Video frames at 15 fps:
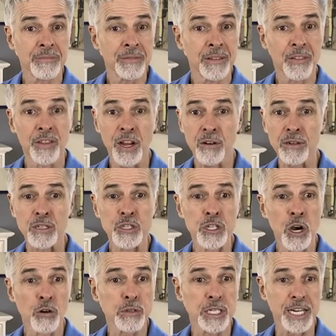There is
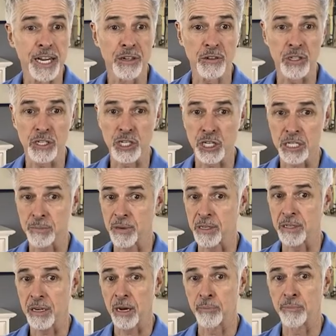no standard adjustment
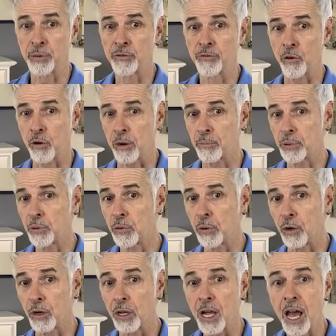for a
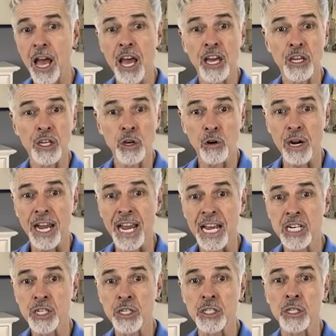pool. Your
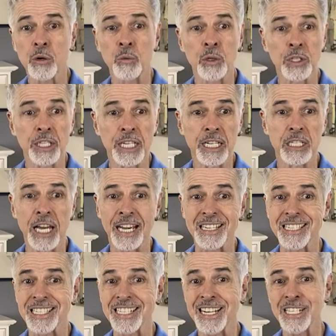agent will need
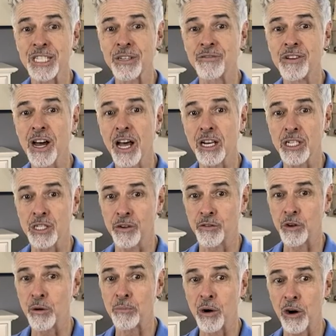extensive knowledge of
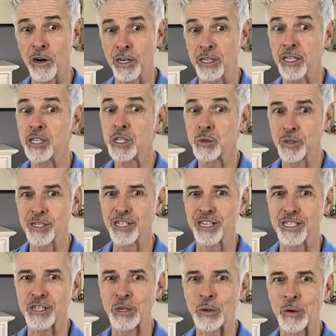your market to
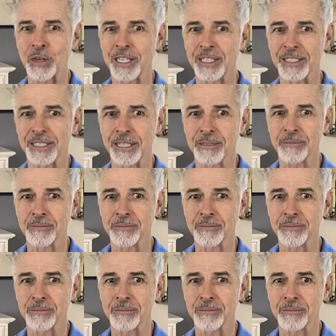adjust accordingly.